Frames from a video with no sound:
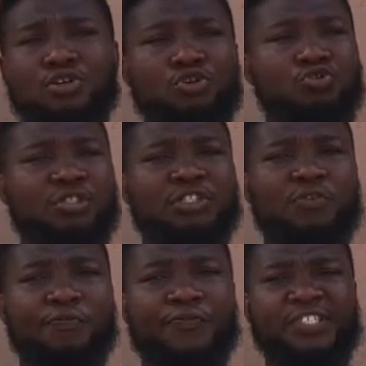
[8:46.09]
you see
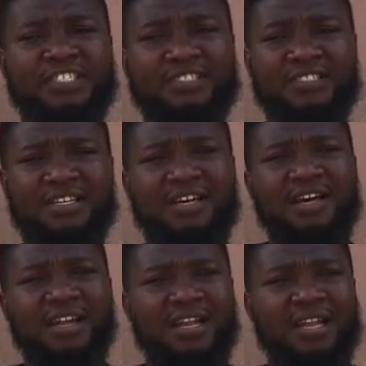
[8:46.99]
some fishes
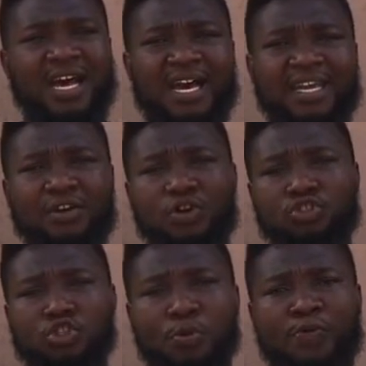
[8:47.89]
lying on
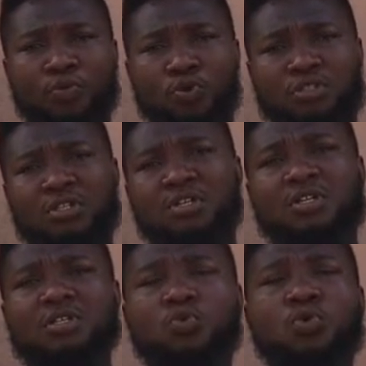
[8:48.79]
top of
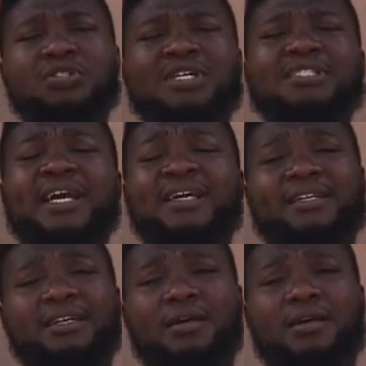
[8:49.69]
the water dead,